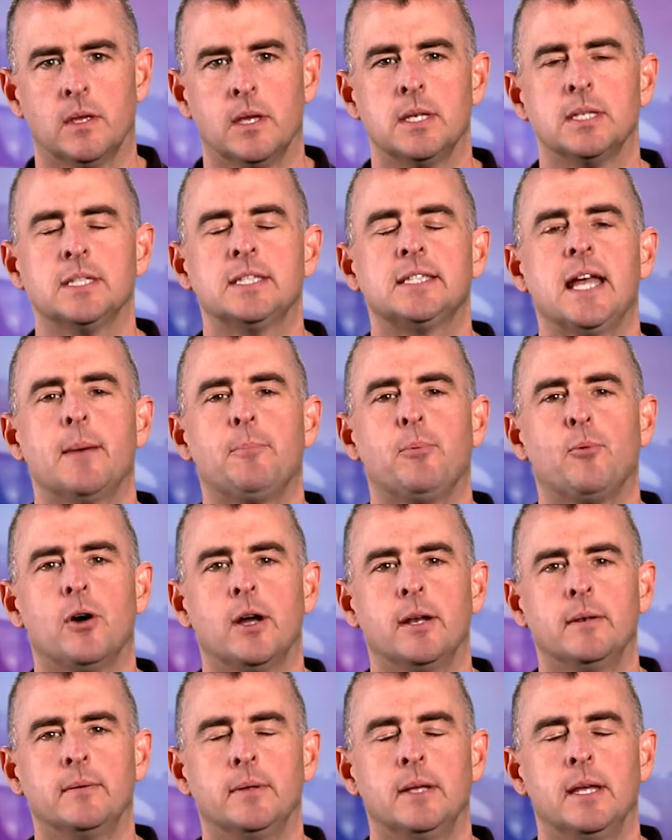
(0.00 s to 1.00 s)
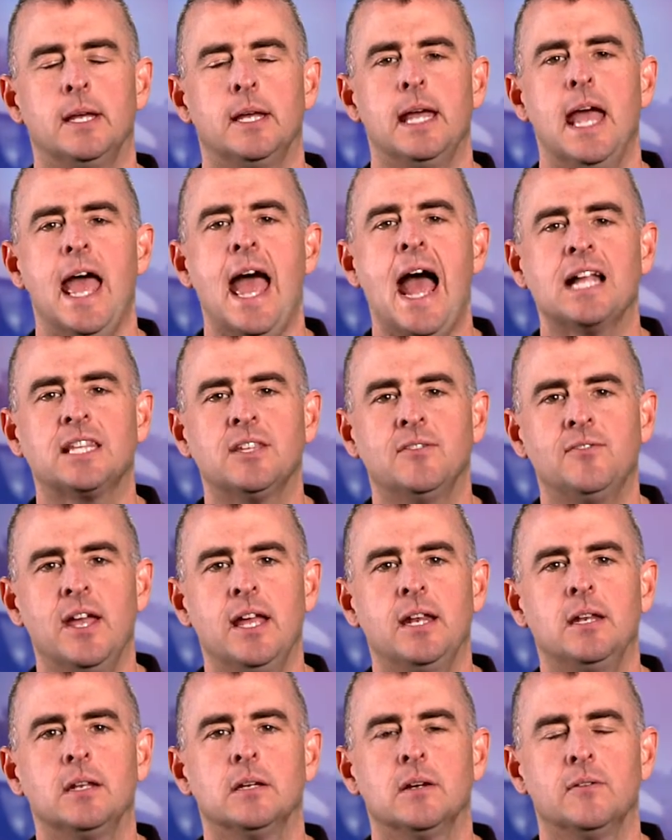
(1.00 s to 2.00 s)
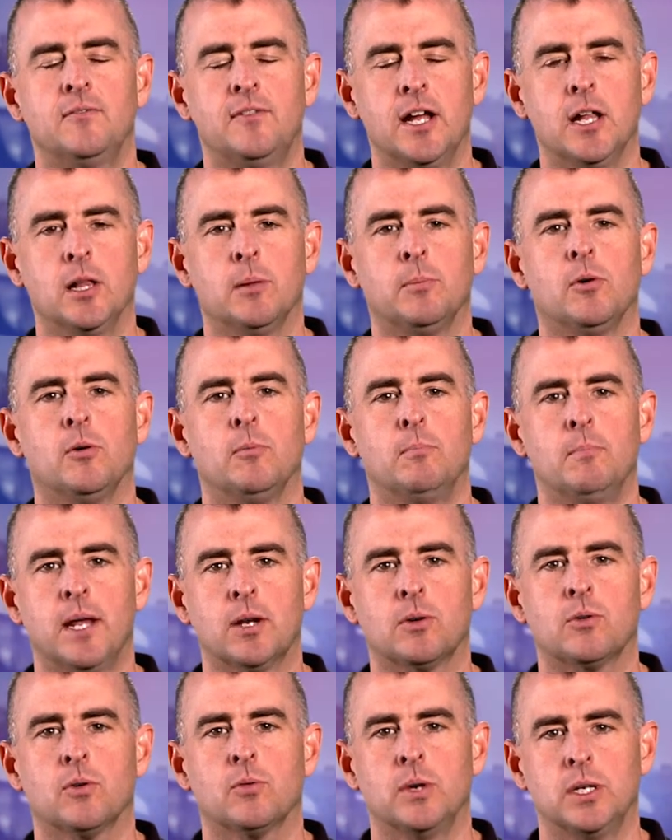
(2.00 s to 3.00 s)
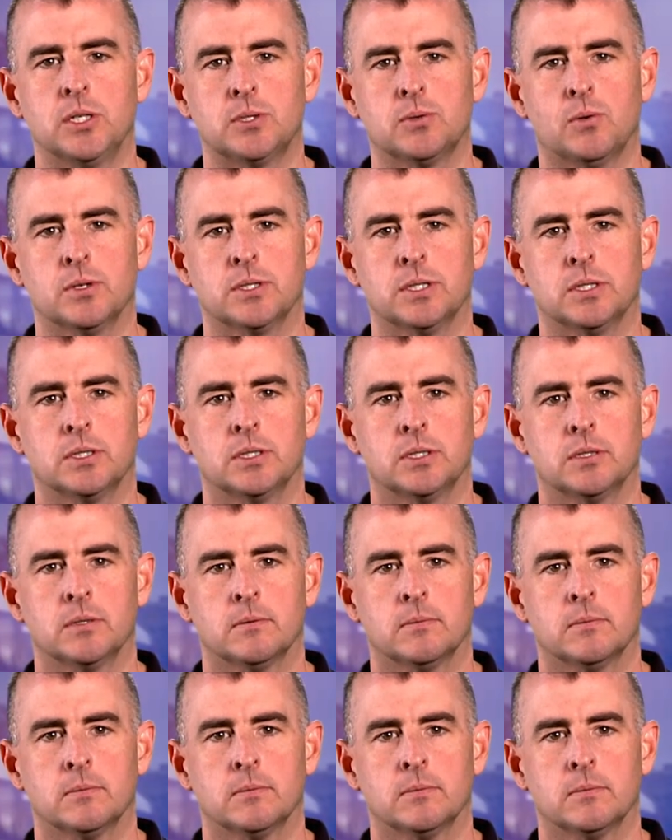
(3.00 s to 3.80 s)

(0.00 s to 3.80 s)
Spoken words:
Step 1, activate available medical resources.